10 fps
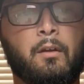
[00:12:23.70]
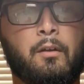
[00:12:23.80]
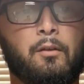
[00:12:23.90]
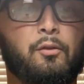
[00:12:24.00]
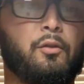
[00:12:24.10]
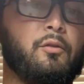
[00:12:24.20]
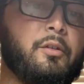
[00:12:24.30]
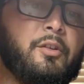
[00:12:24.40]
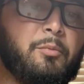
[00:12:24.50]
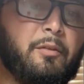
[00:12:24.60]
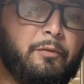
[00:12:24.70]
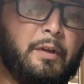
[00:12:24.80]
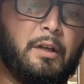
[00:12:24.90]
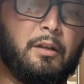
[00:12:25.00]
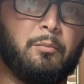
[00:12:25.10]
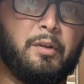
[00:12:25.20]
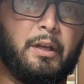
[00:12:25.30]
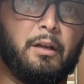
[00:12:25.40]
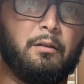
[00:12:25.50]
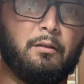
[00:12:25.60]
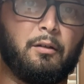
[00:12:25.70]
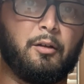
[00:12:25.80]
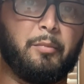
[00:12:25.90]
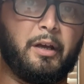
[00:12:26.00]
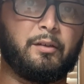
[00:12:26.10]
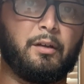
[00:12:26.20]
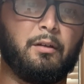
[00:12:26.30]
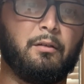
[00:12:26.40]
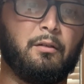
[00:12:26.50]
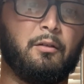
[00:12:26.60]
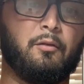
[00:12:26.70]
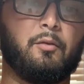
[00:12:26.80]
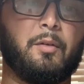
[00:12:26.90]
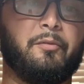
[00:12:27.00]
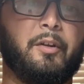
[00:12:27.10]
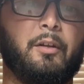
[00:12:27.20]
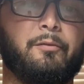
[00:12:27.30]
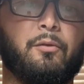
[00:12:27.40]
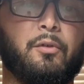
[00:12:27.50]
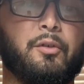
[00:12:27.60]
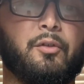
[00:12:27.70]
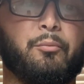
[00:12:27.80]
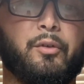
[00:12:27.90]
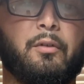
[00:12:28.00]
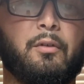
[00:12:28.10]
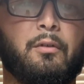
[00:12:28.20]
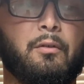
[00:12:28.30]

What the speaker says: So you'll notice me feeling the blade on the backside. What I'm feeling for is a burr.